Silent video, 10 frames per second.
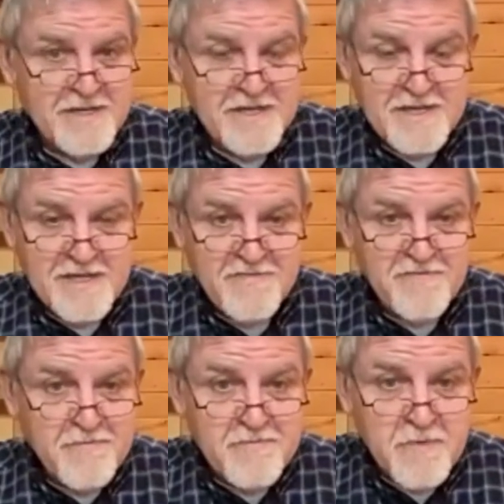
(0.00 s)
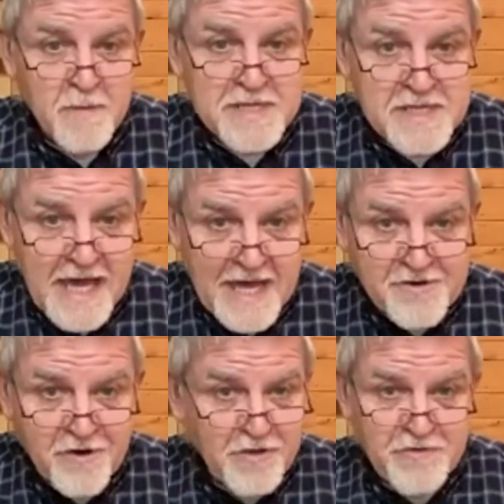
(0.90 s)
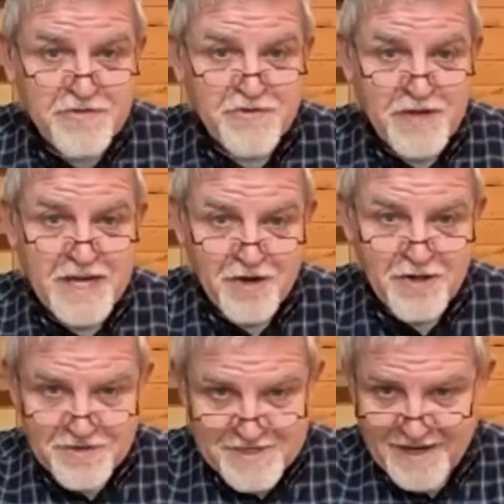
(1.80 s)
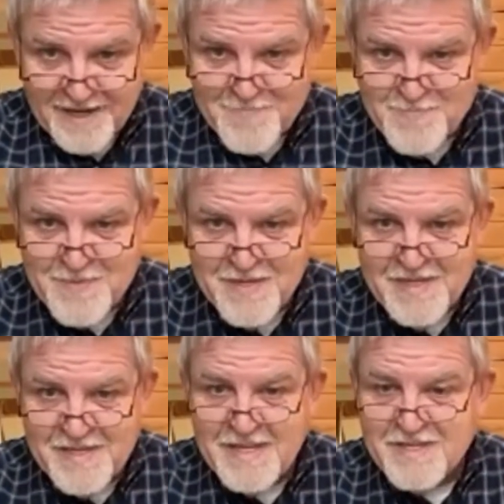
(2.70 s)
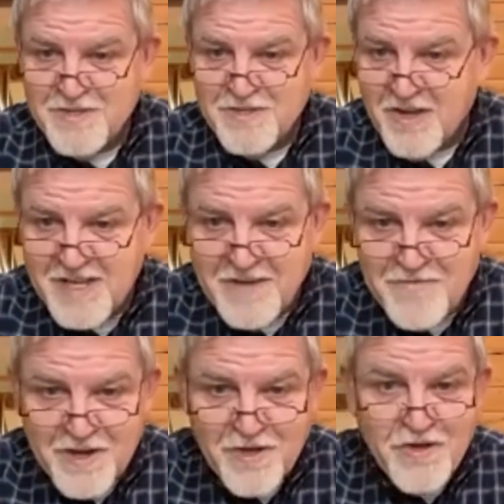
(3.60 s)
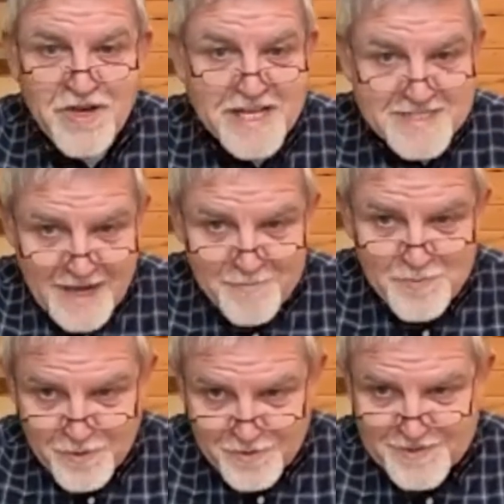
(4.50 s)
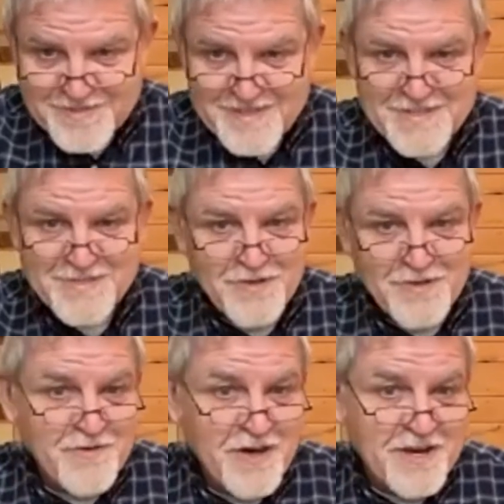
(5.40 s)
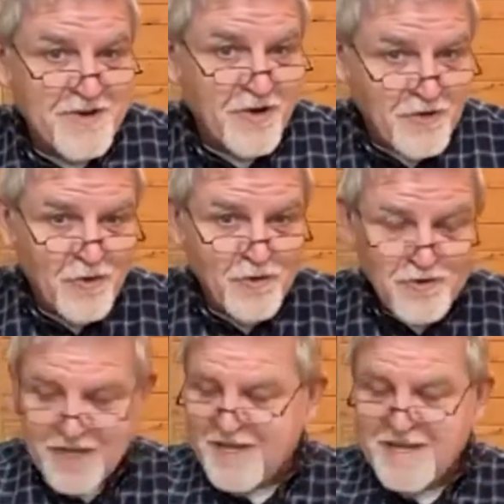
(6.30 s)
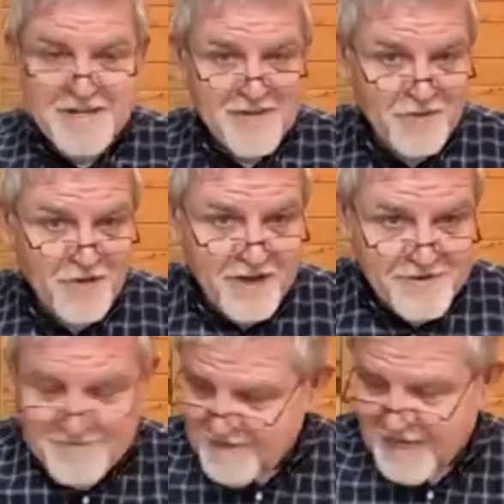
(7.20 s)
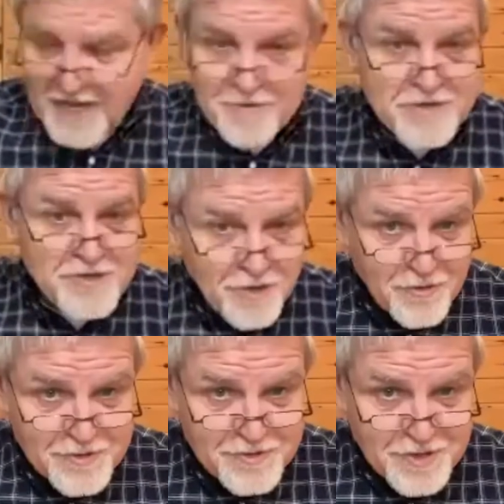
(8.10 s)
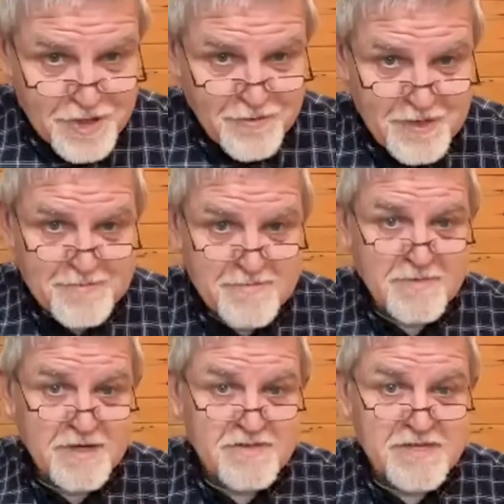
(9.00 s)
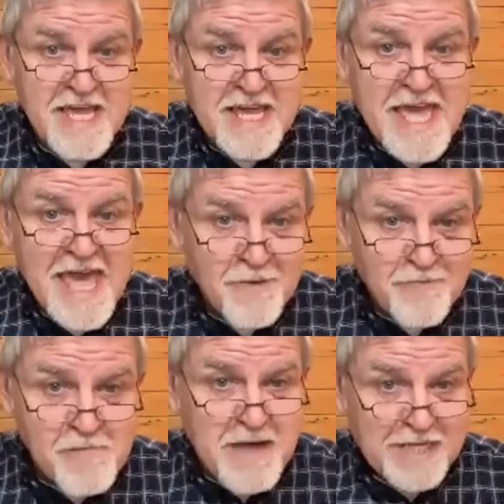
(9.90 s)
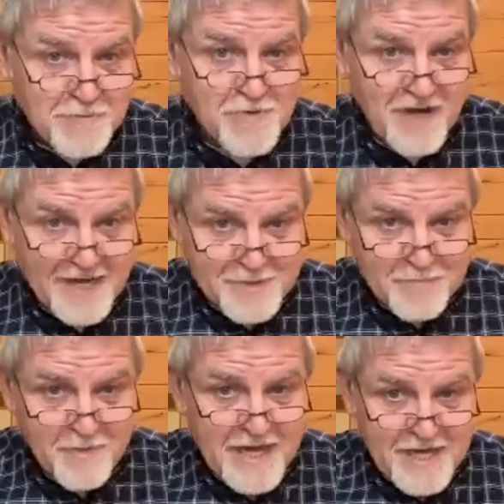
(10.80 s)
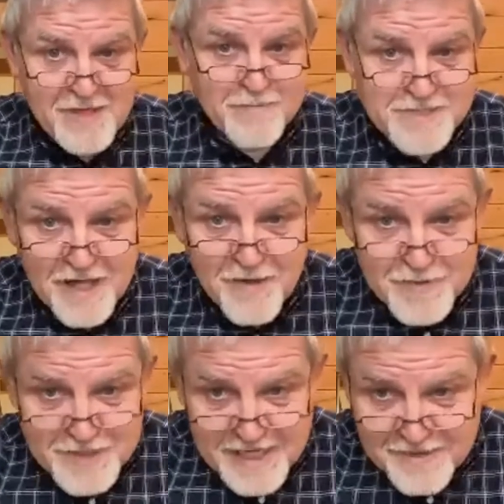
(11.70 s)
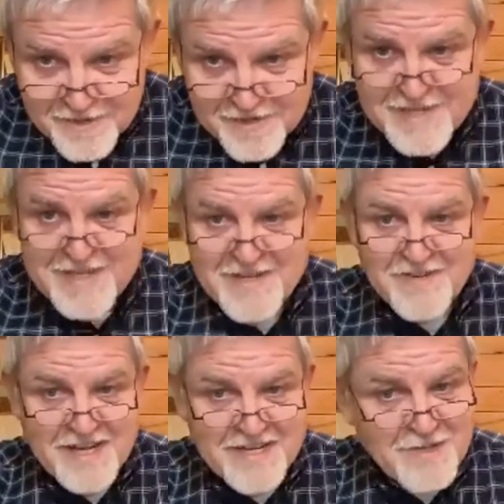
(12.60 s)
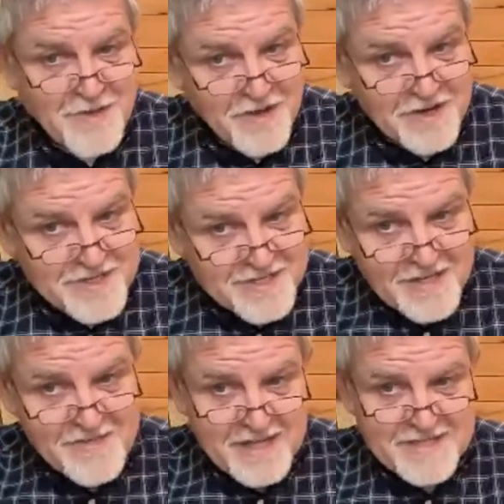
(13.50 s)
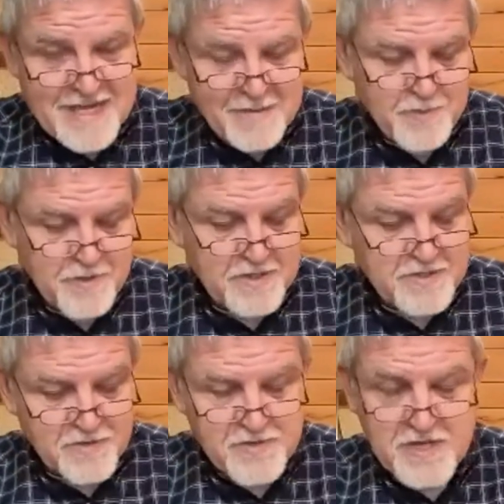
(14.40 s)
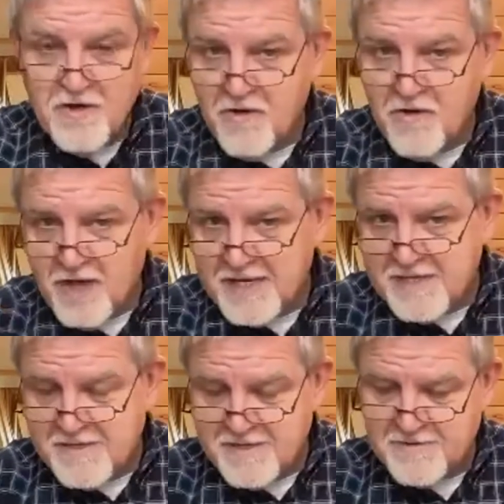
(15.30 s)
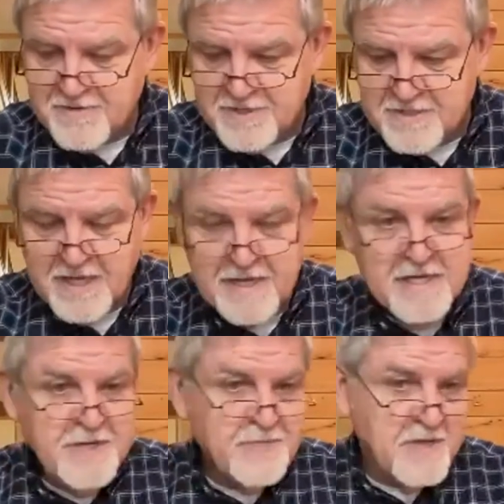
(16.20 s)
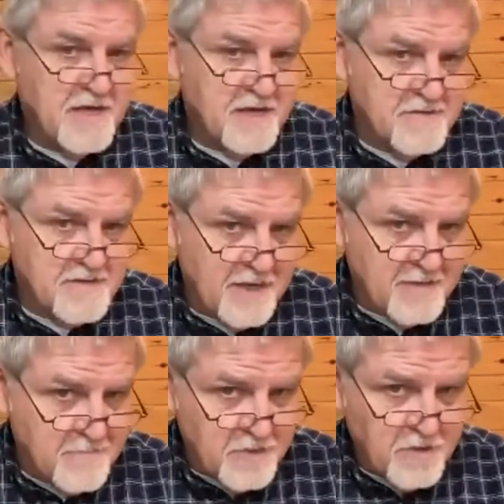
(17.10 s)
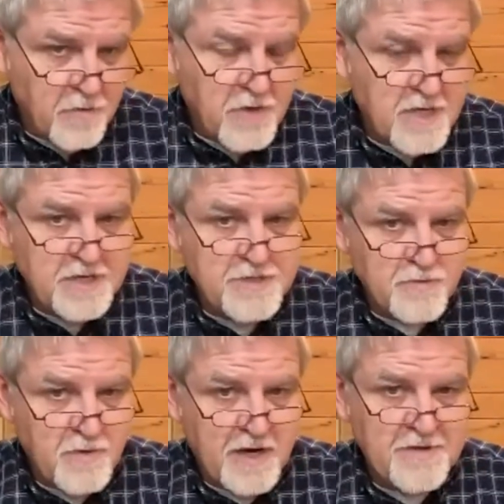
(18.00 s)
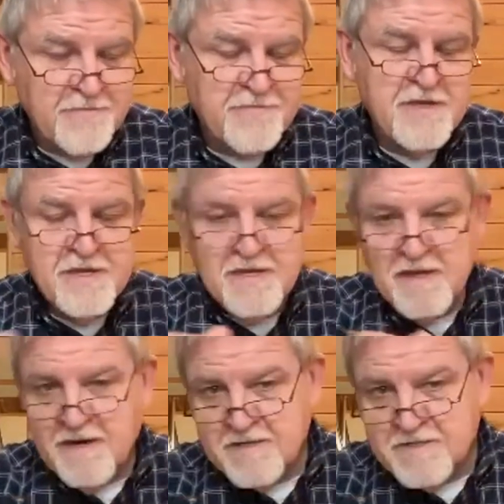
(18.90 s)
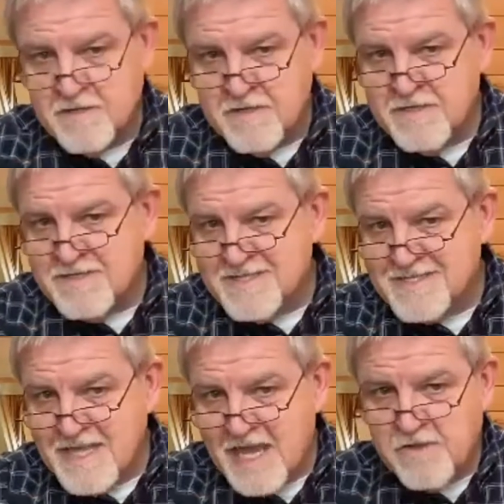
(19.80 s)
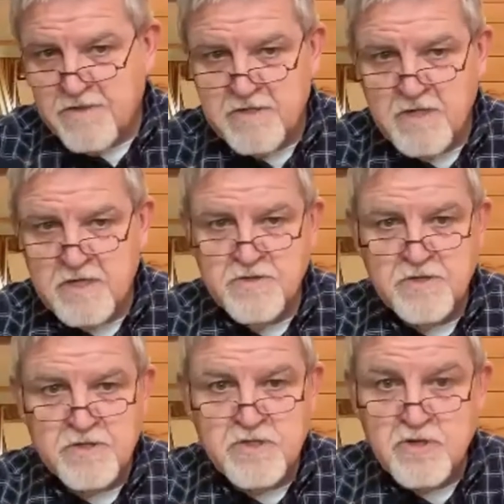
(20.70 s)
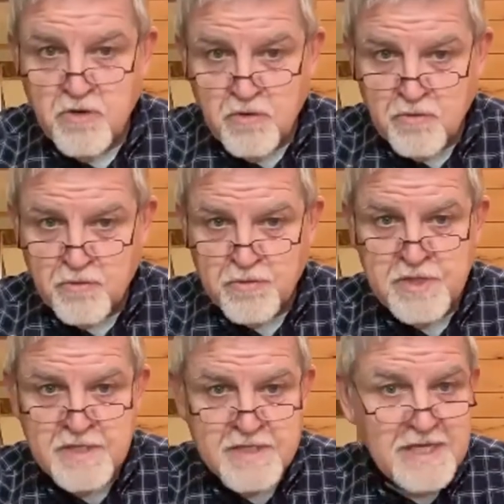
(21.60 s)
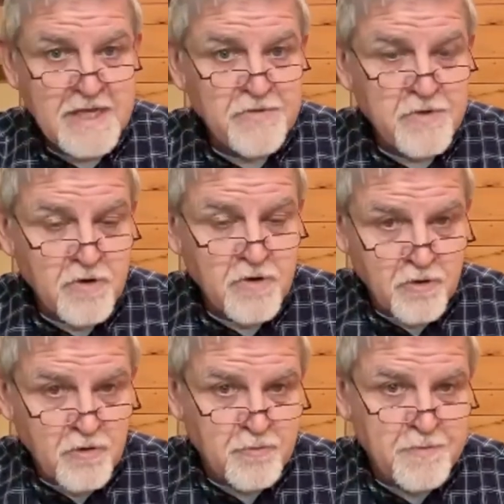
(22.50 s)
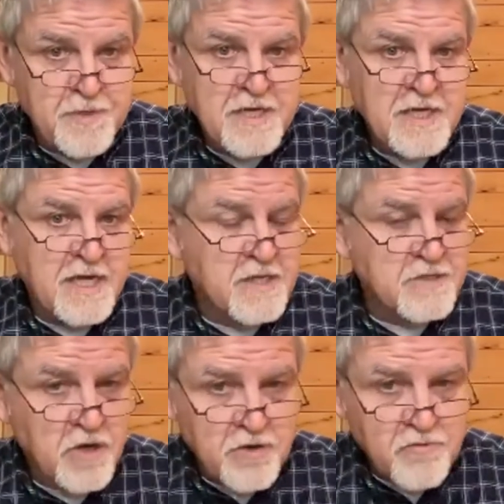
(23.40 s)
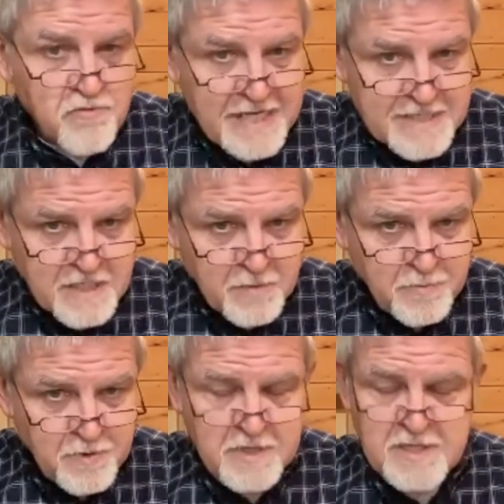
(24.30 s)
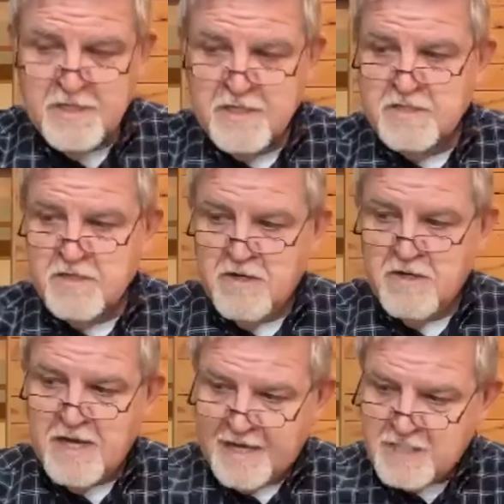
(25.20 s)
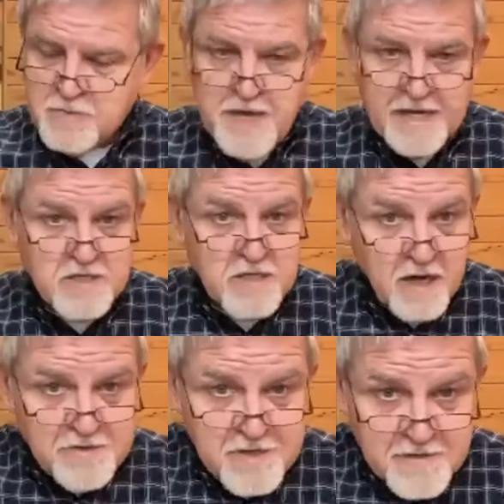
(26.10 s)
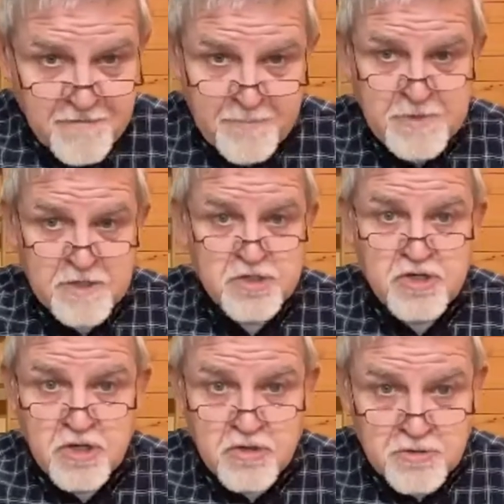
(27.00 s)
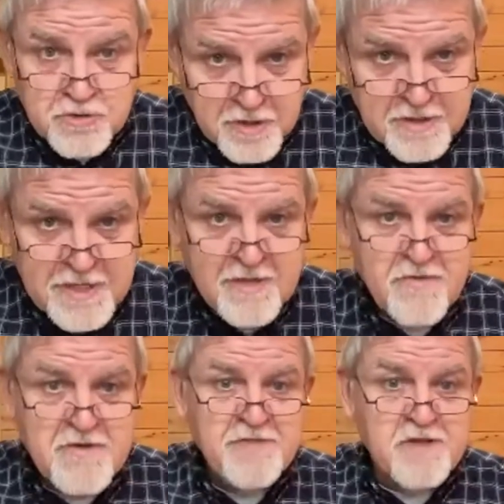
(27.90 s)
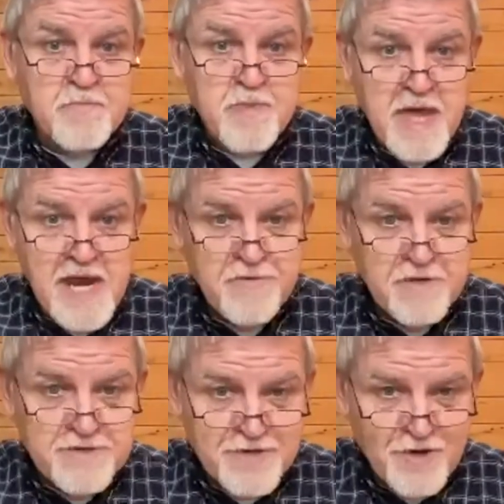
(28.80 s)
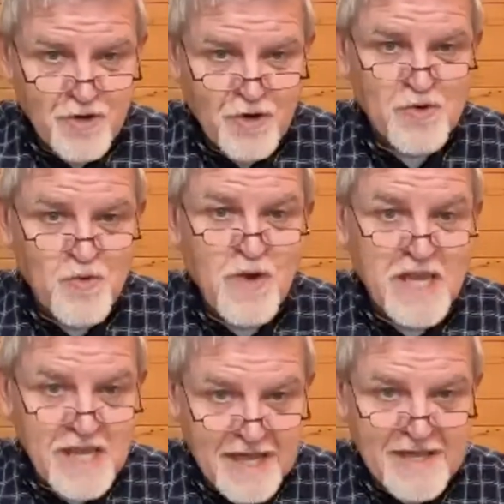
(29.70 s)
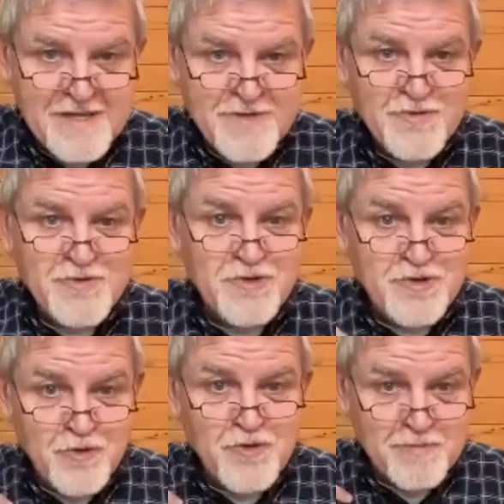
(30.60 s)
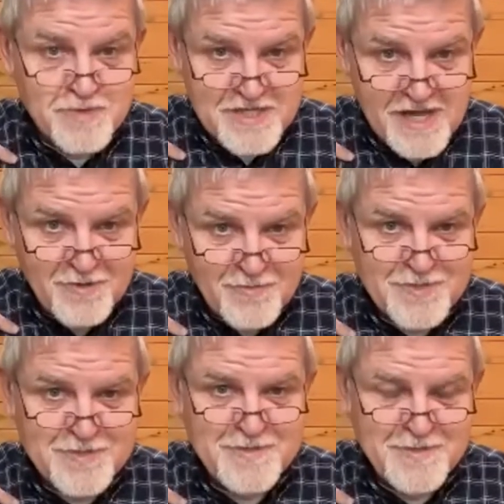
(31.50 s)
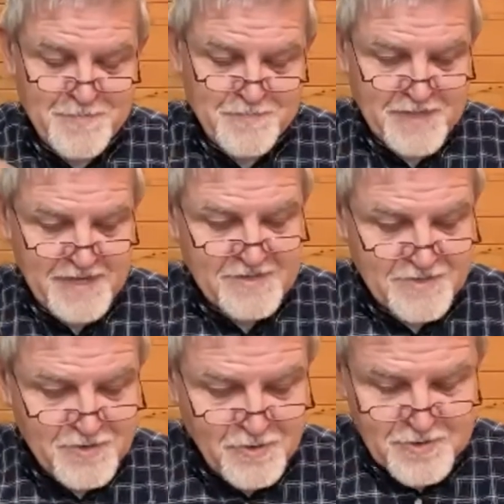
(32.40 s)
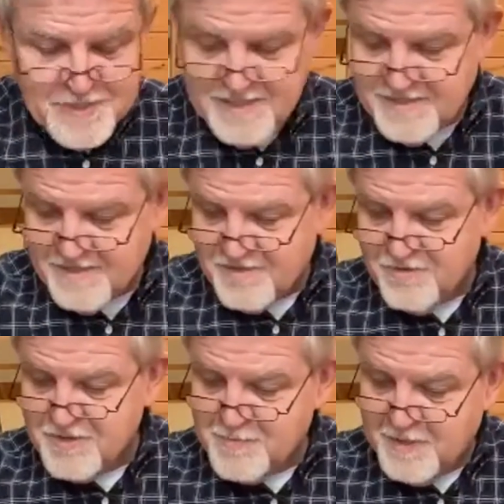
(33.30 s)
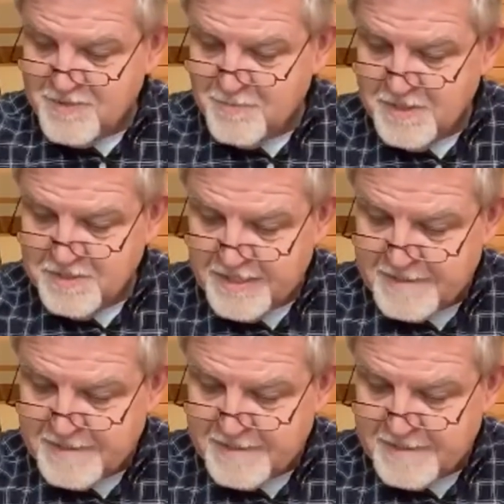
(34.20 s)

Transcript: if mom and dad are on the screen all the time, it's not giving a good example, you see. So they've got to not only not allow the children to do it, but they can't be mesmerized by it themselves either right? So they've got to set the example. And so the whole idea here is that uh, that Manoah and his wife are to set the, the tone in the home. And it's unreasonable to expect conduct from the children that the parents are unwilling to do themselves. And so her responsibility,